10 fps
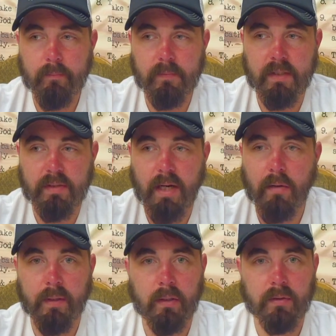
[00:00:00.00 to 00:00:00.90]
just how
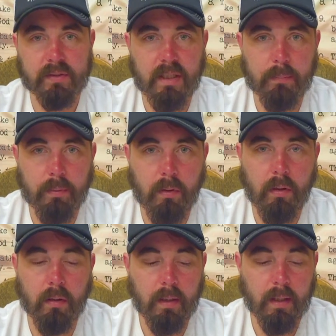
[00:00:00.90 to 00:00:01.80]
they are set
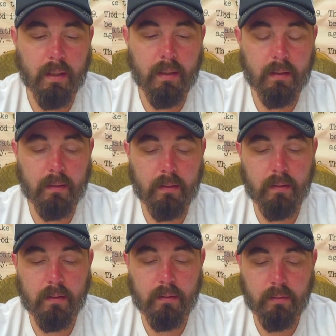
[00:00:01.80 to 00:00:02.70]
apart, and
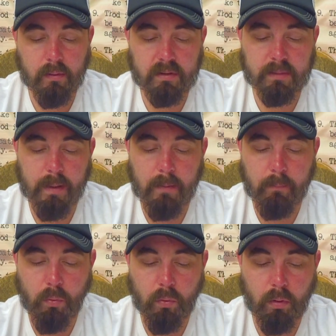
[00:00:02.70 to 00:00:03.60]
talks about
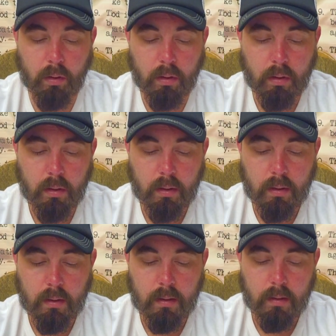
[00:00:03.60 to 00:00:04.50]
more
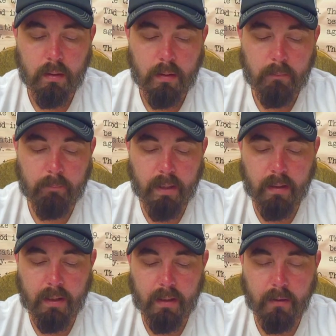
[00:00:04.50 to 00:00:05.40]

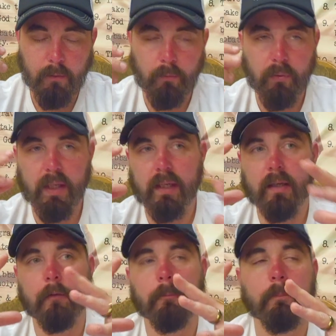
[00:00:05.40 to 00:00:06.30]
about how they
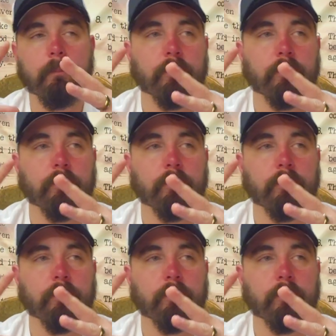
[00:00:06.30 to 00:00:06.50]
can.